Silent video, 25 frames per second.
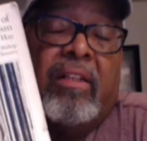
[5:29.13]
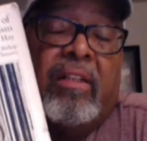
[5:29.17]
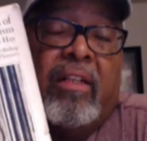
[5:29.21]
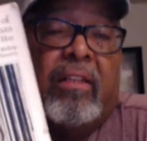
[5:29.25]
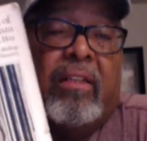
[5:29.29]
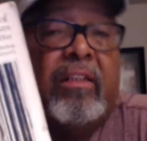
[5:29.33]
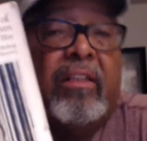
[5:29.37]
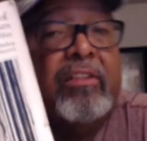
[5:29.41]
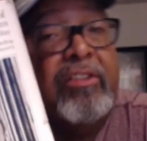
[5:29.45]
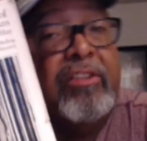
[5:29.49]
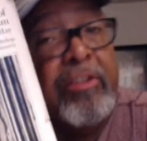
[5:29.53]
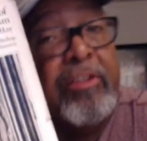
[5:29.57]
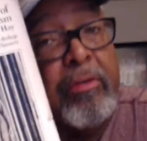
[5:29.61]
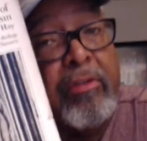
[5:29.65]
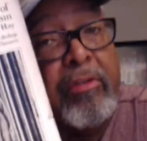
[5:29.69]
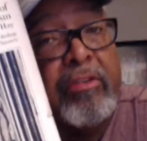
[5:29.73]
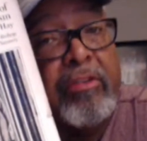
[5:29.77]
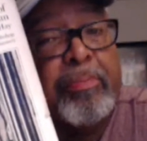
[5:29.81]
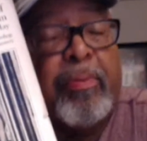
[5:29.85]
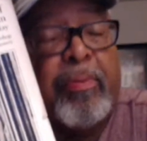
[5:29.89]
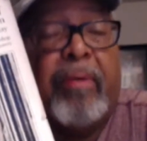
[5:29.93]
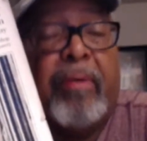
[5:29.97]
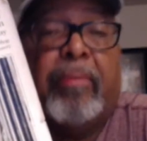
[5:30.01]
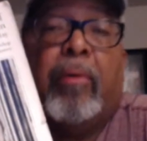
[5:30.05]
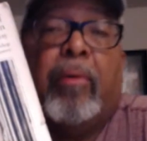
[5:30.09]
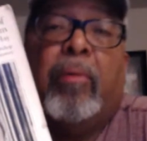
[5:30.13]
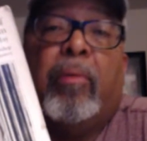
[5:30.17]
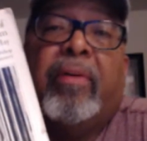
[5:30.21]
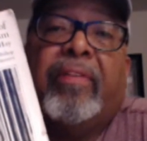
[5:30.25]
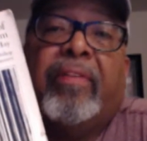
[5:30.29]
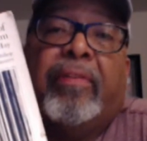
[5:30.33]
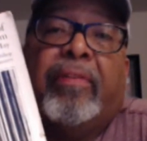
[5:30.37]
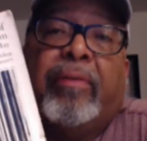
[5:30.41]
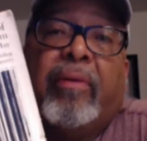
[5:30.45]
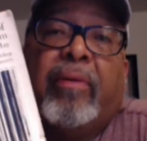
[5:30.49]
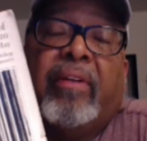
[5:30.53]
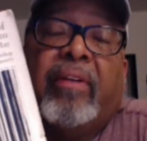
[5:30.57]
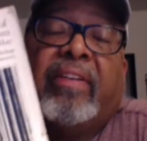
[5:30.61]
that the Jewish people
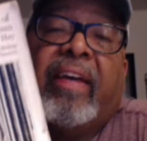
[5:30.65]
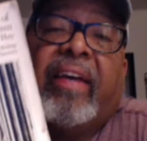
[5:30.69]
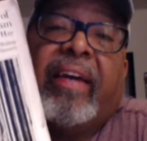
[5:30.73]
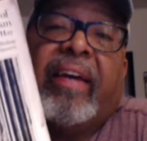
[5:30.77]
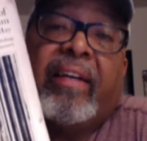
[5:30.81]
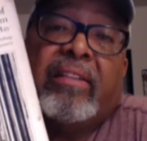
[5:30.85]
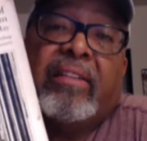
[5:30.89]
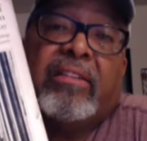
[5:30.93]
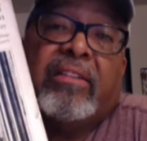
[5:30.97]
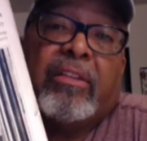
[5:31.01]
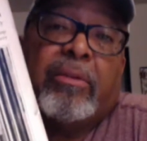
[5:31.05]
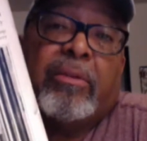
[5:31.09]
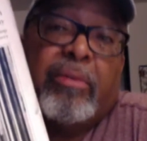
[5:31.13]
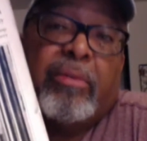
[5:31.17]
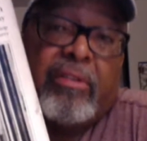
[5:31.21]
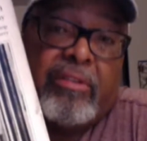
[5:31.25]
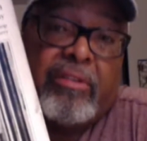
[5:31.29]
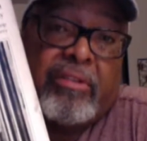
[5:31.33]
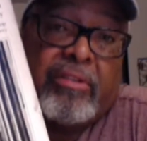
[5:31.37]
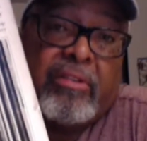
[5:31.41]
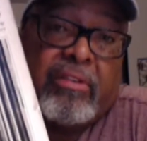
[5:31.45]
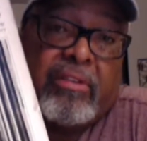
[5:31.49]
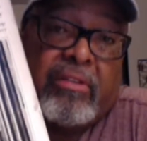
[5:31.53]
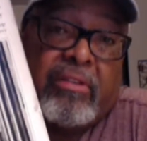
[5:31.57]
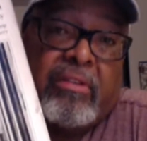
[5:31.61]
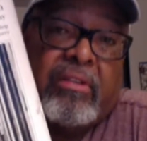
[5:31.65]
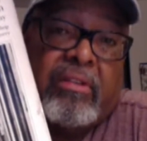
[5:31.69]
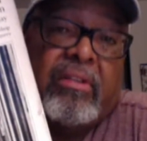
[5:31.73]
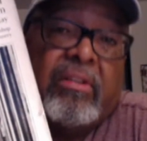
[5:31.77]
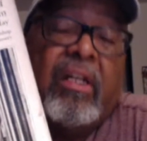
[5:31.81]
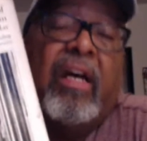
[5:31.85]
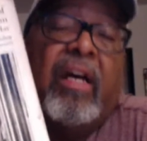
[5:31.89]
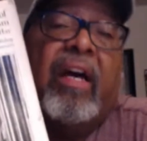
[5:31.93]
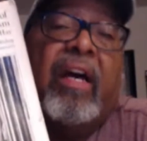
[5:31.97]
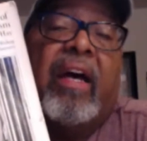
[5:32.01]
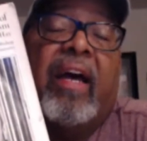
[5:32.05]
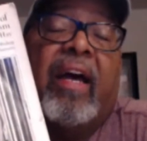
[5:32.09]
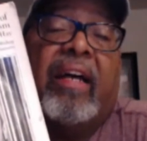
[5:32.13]
went through at the hands of Christians
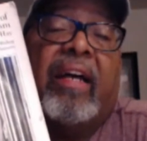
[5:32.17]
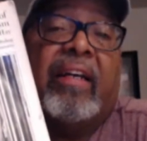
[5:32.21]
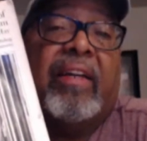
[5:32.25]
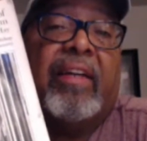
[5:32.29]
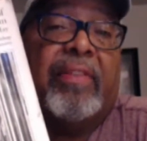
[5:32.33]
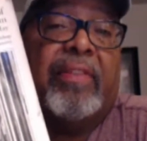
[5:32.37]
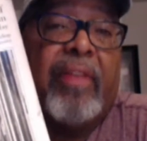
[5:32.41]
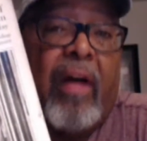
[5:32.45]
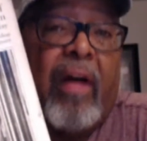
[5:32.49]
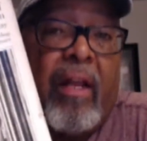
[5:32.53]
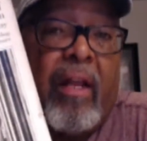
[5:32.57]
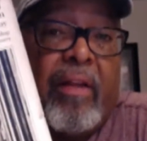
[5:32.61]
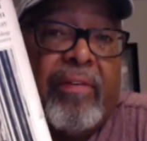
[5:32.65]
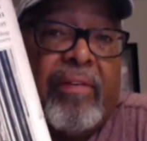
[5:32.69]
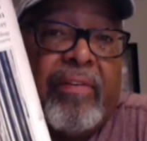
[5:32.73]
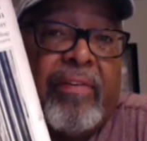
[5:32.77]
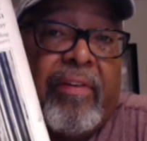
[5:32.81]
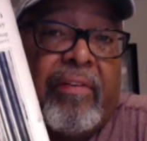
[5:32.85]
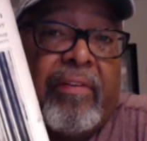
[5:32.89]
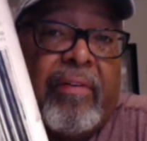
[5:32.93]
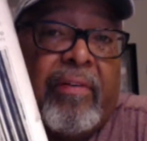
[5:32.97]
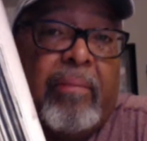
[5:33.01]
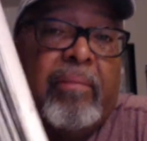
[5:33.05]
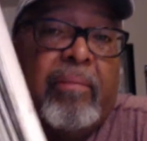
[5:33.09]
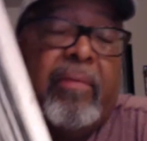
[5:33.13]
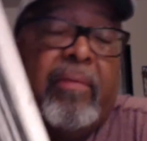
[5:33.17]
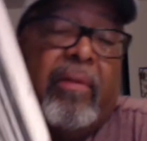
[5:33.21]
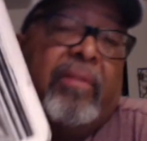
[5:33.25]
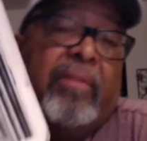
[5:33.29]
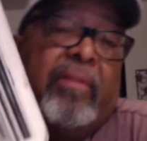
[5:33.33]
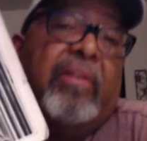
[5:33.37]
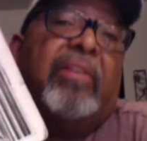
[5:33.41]
and Catholicism,